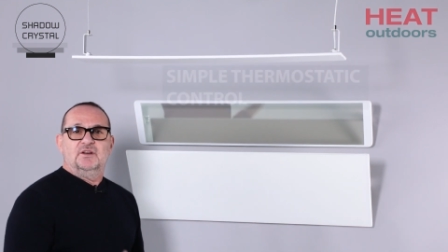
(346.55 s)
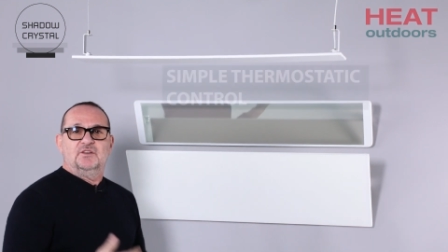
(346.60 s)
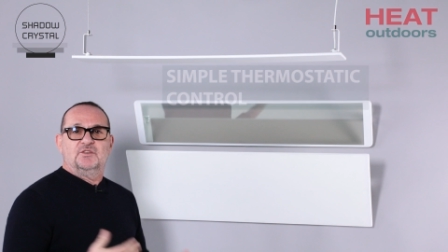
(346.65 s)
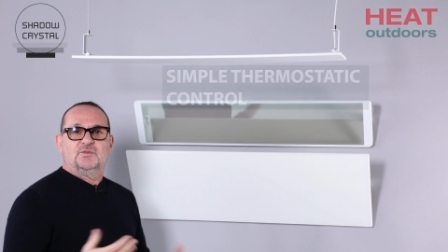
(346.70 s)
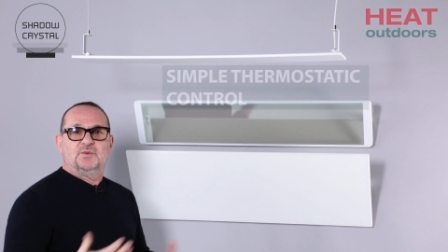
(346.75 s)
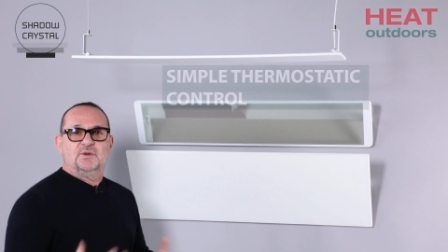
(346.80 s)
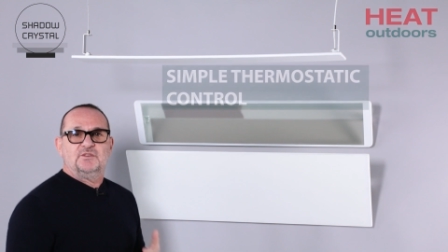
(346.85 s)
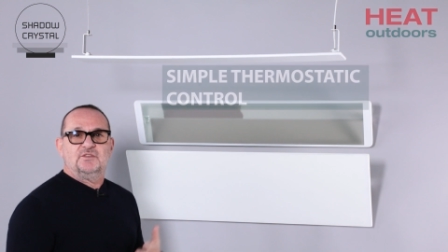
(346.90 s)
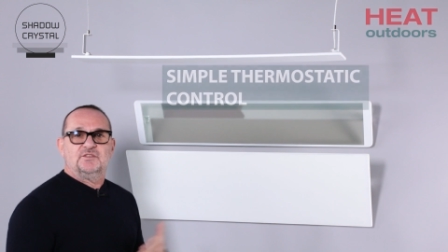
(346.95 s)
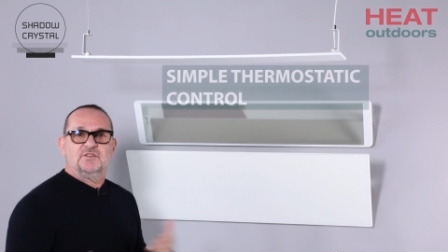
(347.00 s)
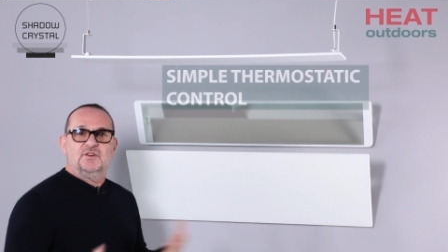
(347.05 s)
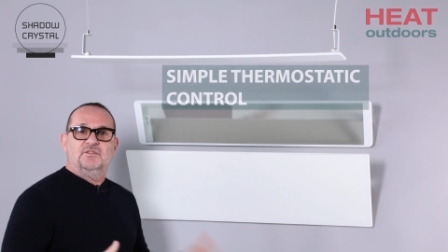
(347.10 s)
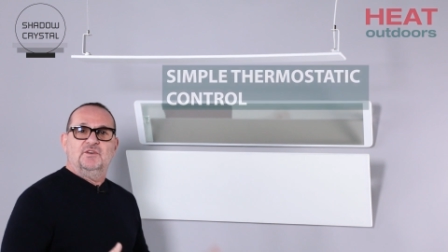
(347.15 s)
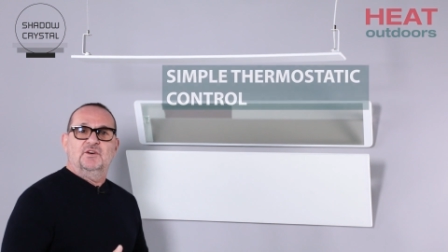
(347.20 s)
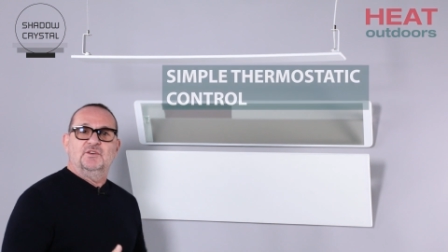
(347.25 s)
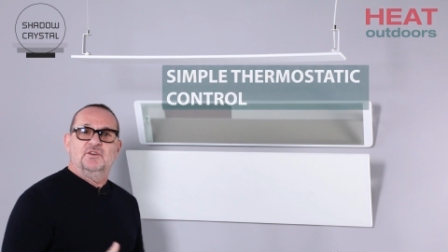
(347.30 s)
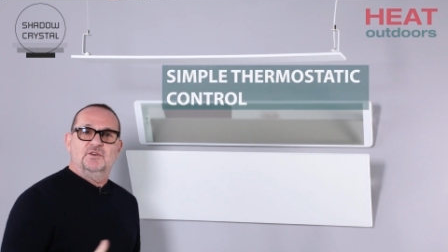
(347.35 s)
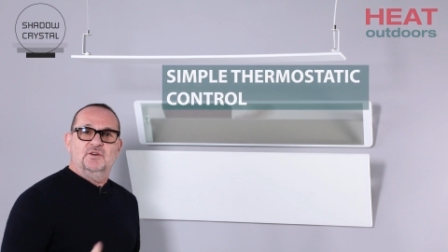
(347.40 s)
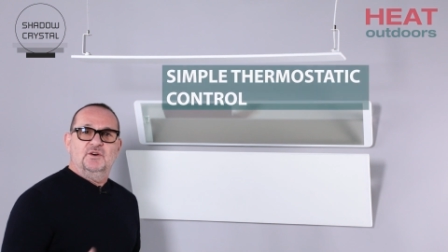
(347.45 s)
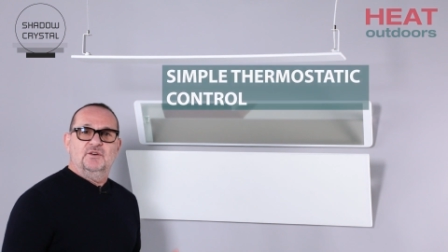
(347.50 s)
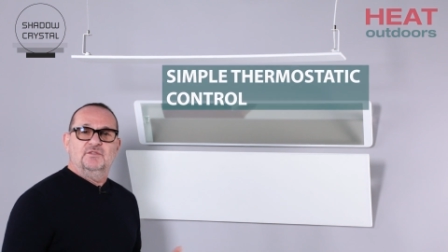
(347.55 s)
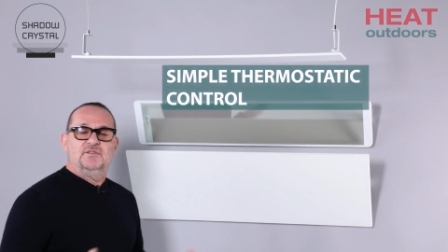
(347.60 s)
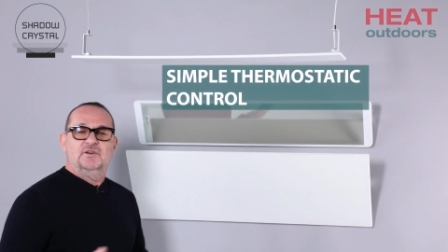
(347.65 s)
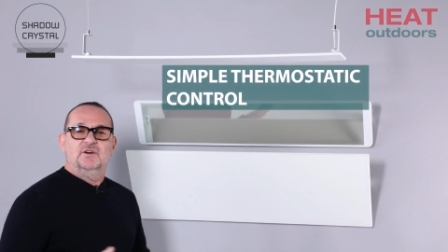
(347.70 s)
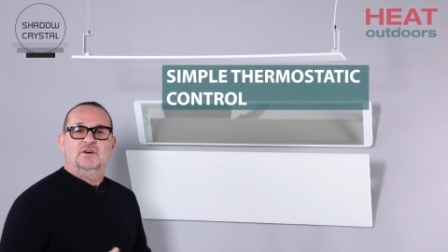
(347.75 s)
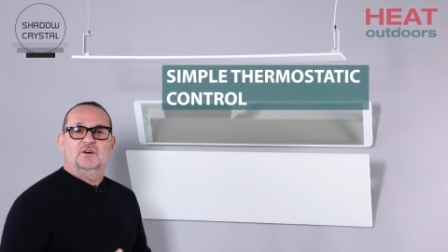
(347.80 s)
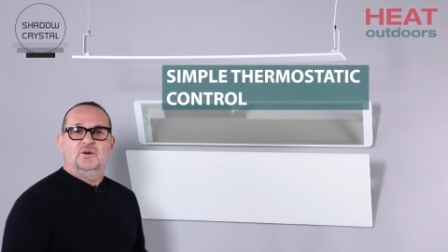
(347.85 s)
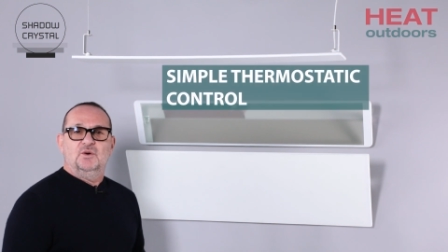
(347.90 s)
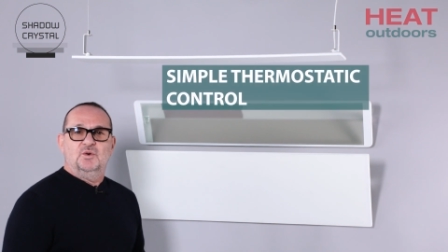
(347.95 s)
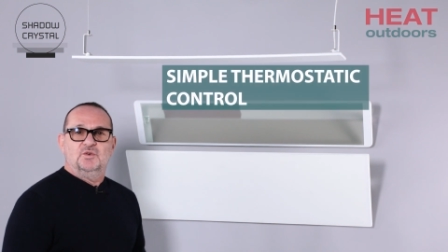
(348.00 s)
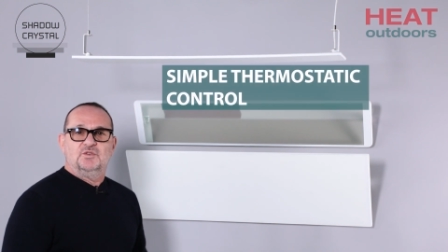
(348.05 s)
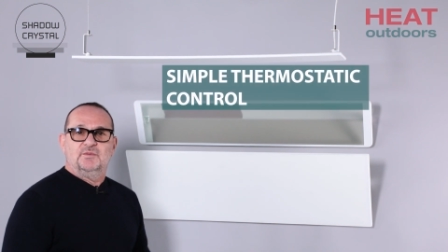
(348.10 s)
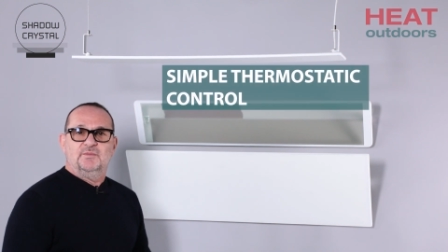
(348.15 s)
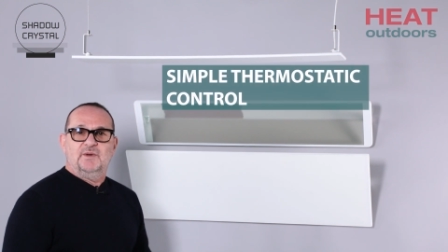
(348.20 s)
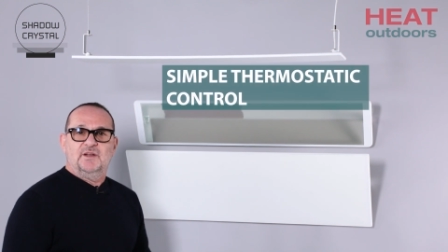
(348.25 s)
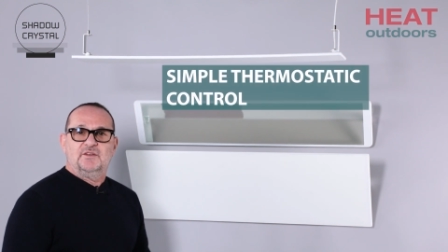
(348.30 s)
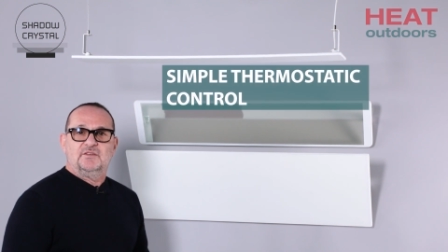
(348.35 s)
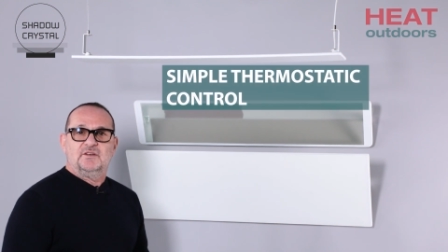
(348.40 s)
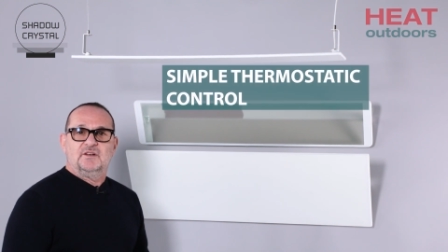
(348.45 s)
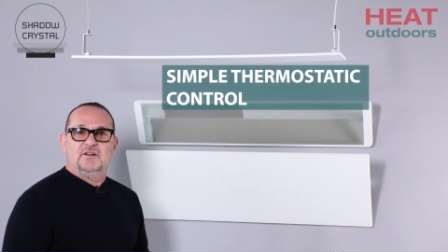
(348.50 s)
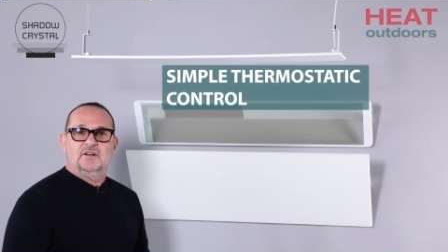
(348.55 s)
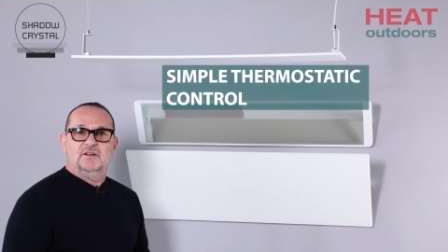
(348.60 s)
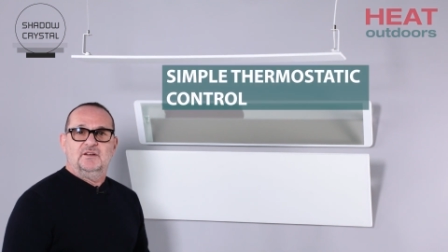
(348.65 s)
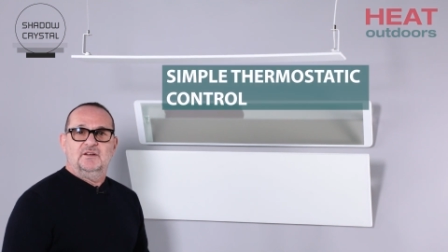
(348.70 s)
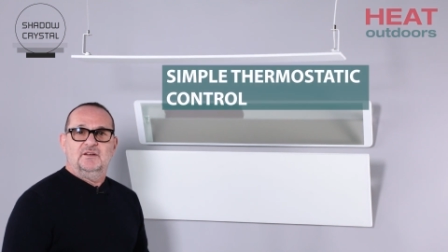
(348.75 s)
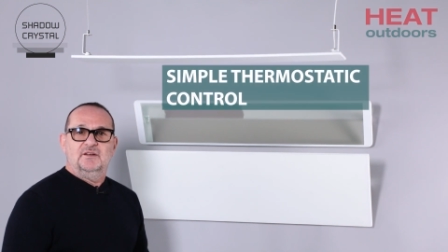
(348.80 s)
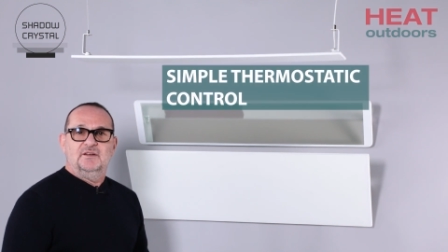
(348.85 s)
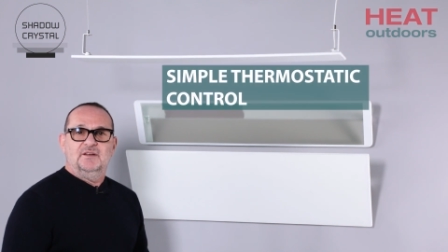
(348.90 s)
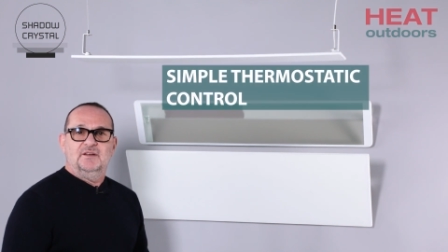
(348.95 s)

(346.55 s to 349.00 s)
and switch itself on and off automatically.